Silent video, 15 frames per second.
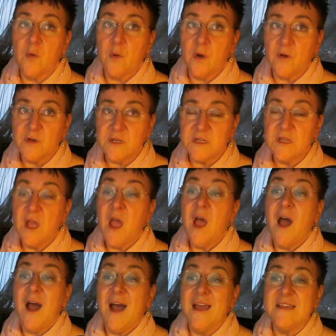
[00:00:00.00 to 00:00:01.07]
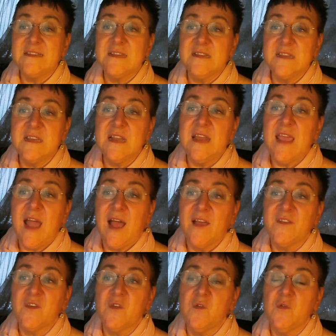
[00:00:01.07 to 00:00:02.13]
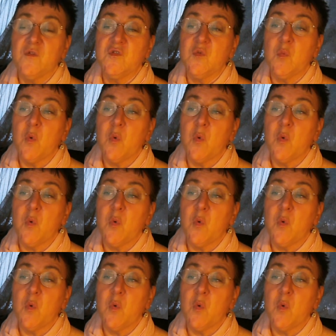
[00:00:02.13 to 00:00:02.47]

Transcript: Quote, I sincerely ask you to